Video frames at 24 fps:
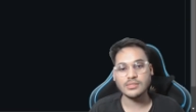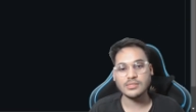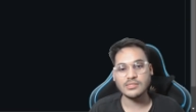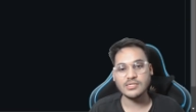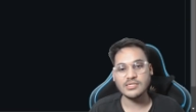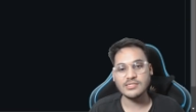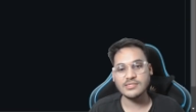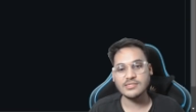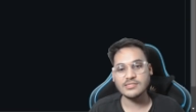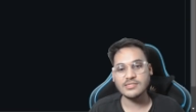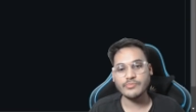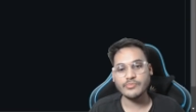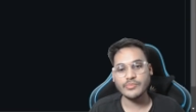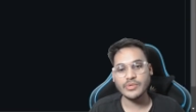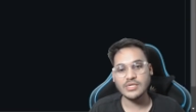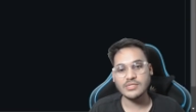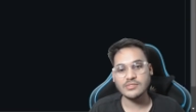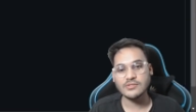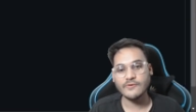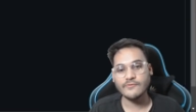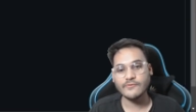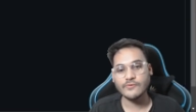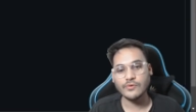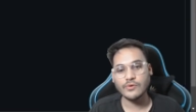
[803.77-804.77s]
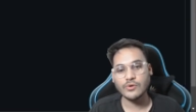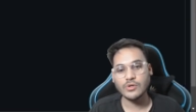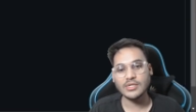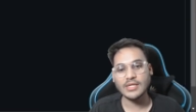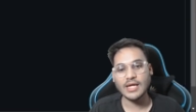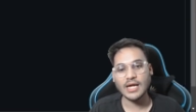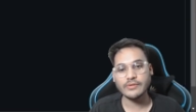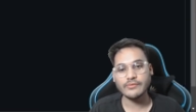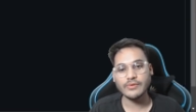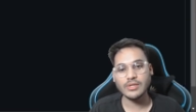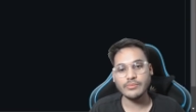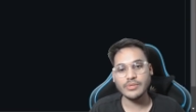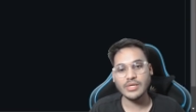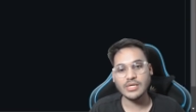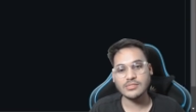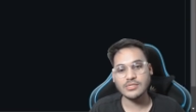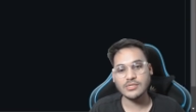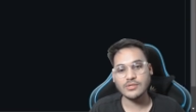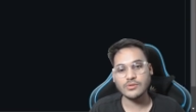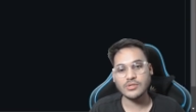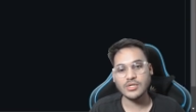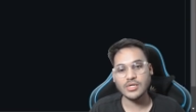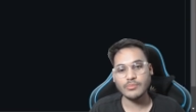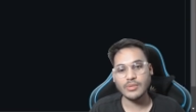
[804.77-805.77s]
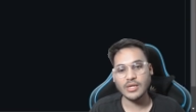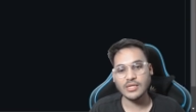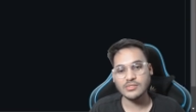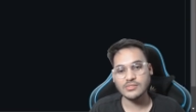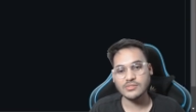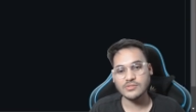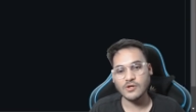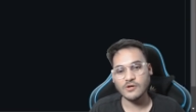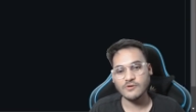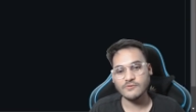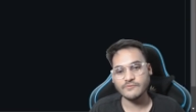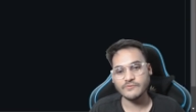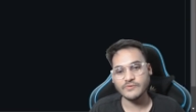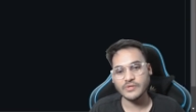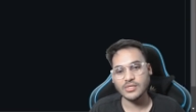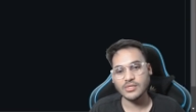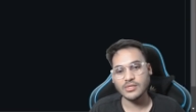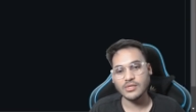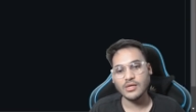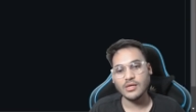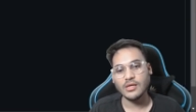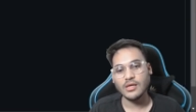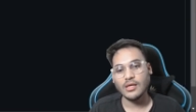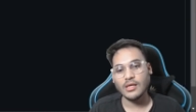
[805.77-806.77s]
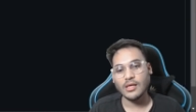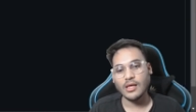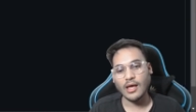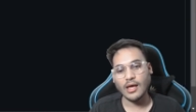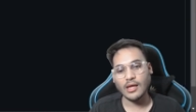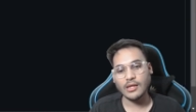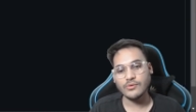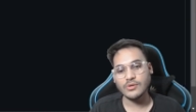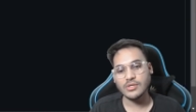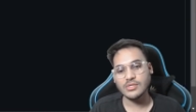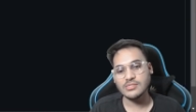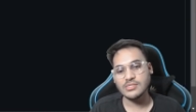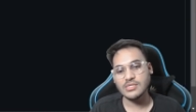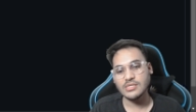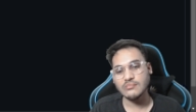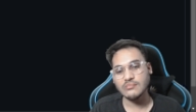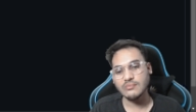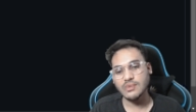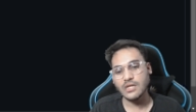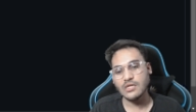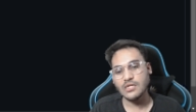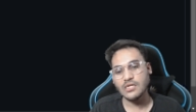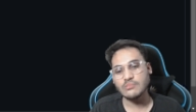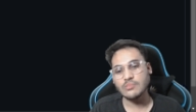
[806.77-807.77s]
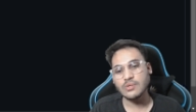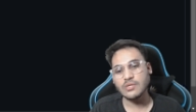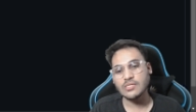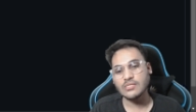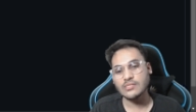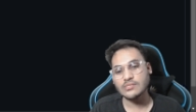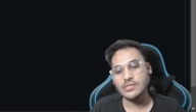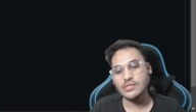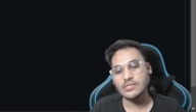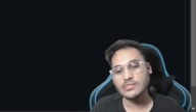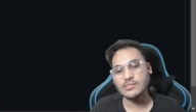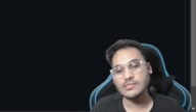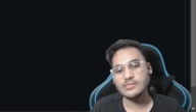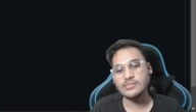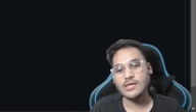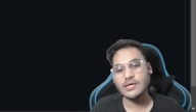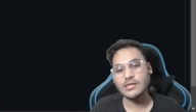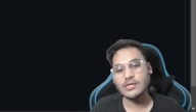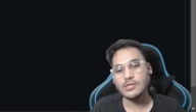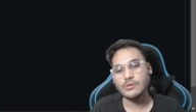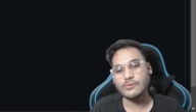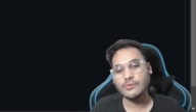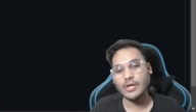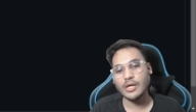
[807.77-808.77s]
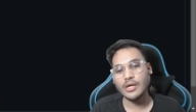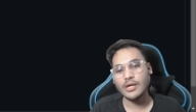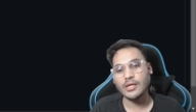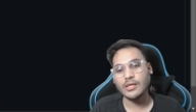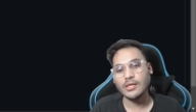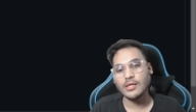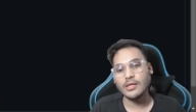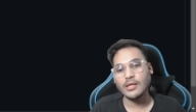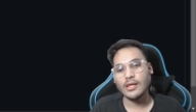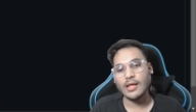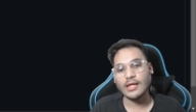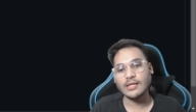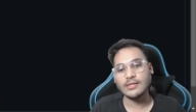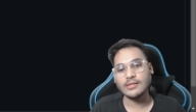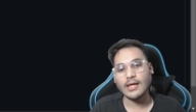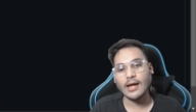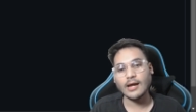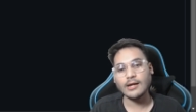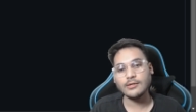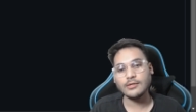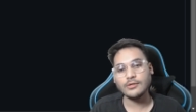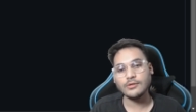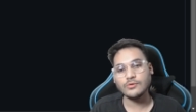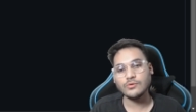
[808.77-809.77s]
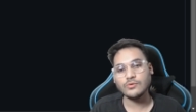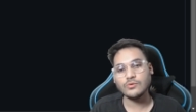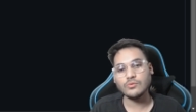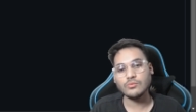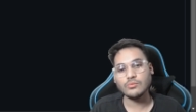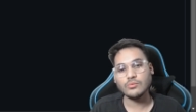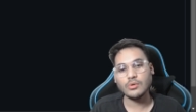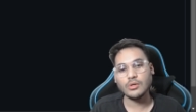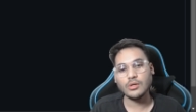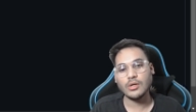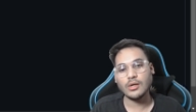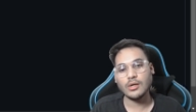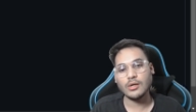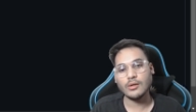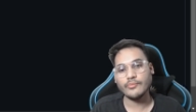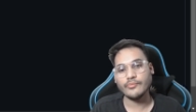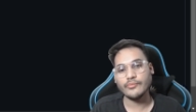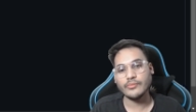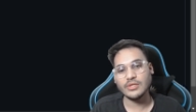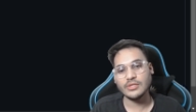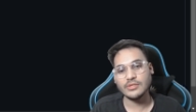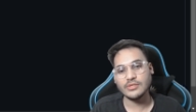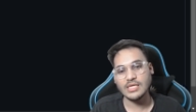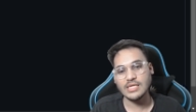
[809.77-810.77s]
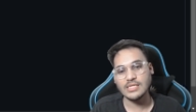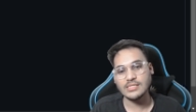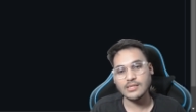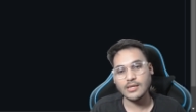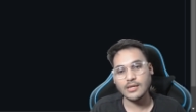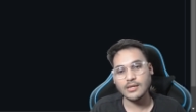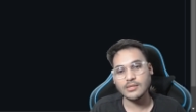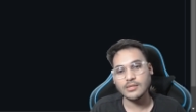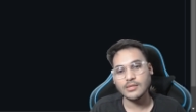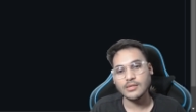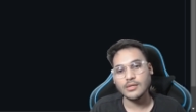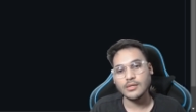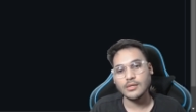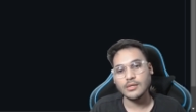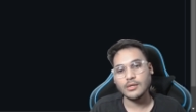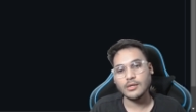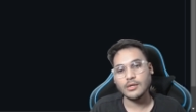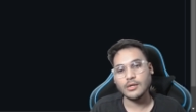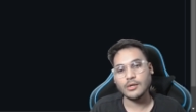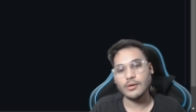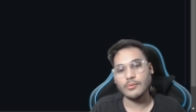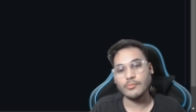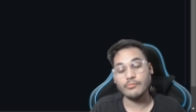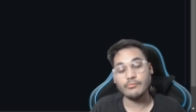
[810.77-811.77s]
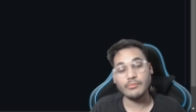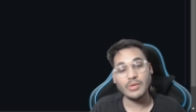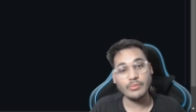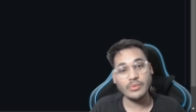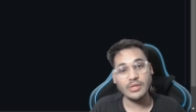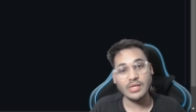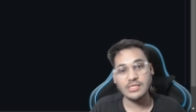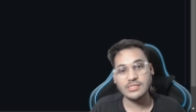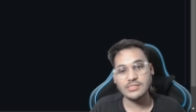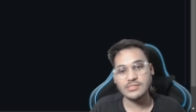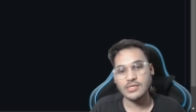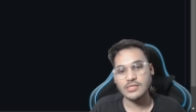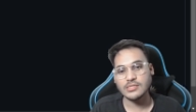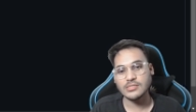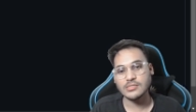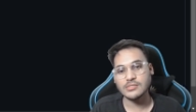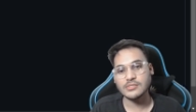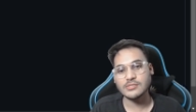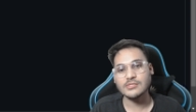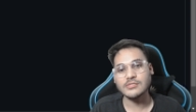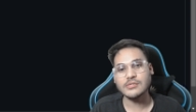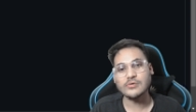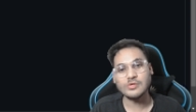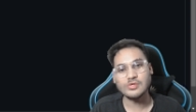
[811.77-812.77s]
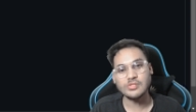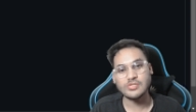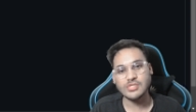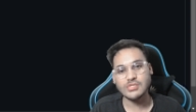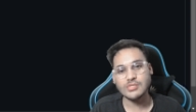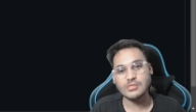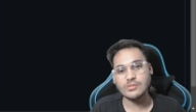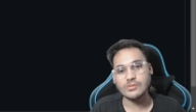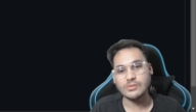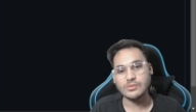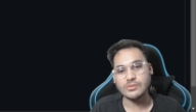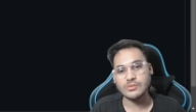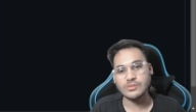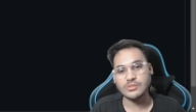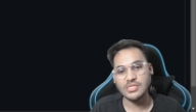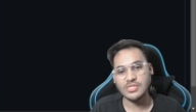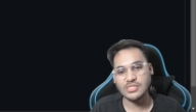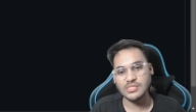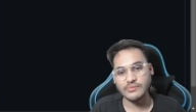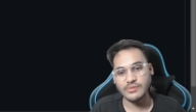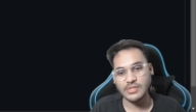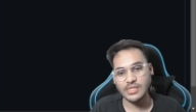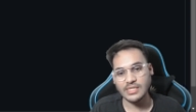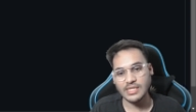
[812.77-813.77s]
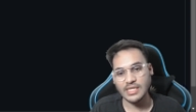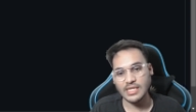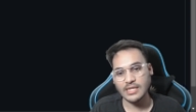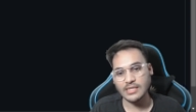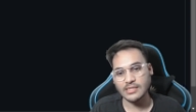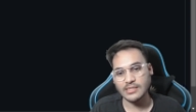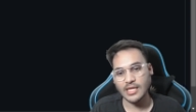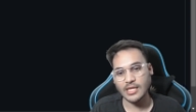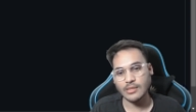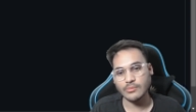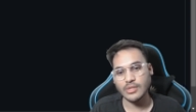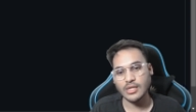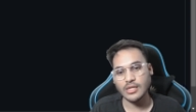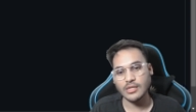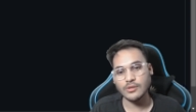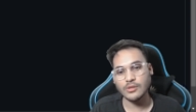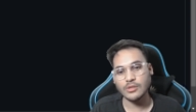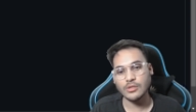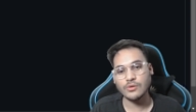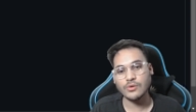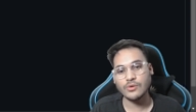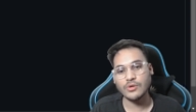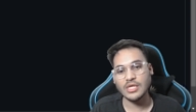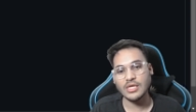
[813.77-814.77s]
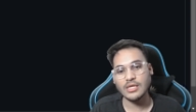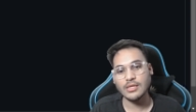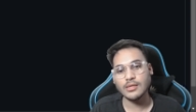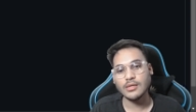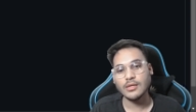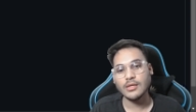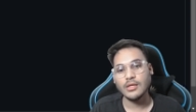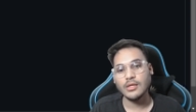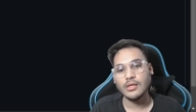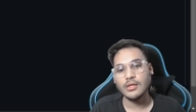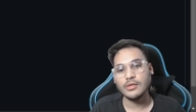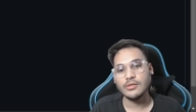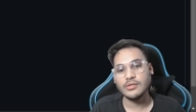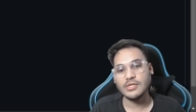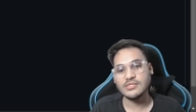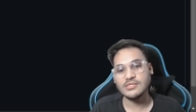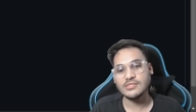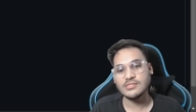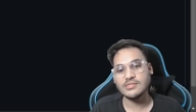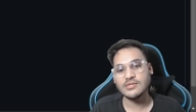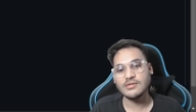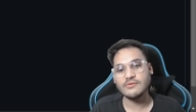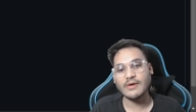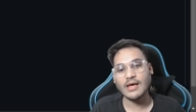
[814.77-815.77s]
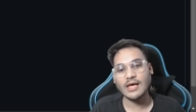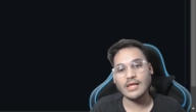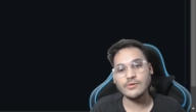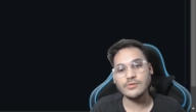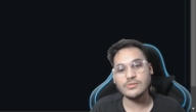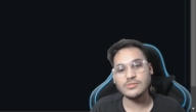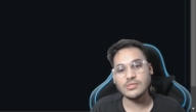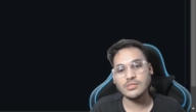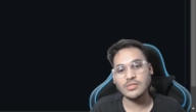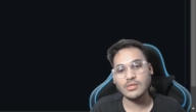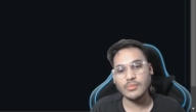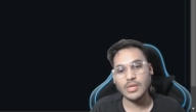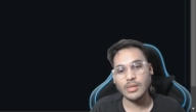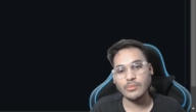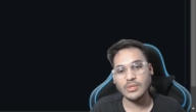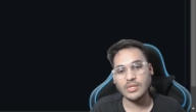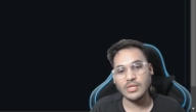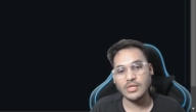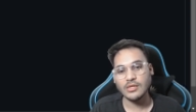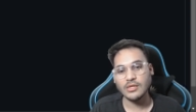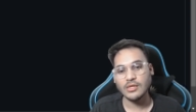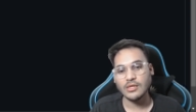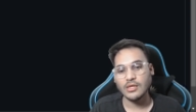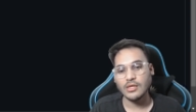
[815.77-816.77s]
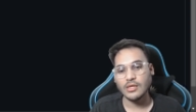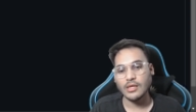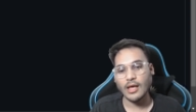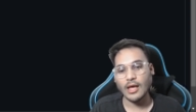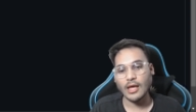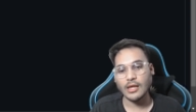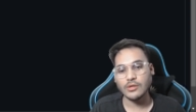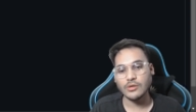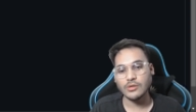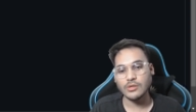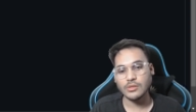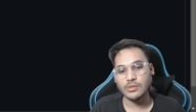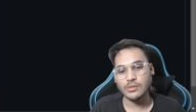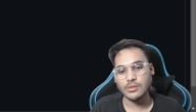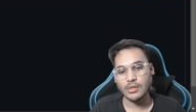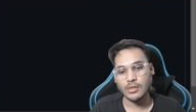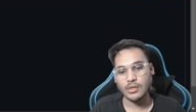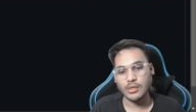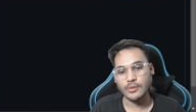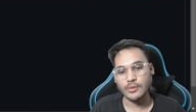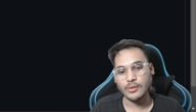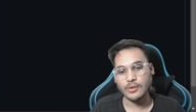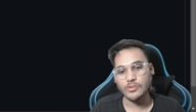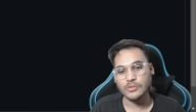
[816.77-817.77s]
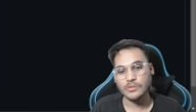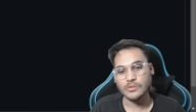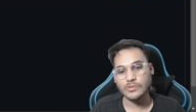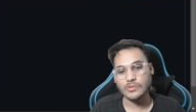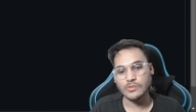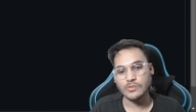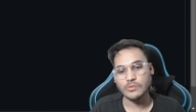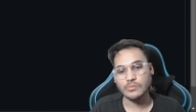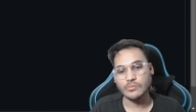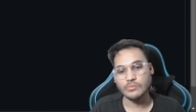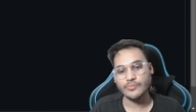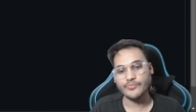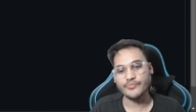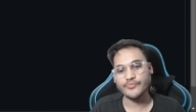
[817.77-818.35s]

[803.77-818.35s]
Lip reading: this is a piece of code that will be executed by the software, and you can see multiple instructions are required, and that too these are memory instructions, loads and stores. So this will take time, right? You're loading register values in the memory, and you're also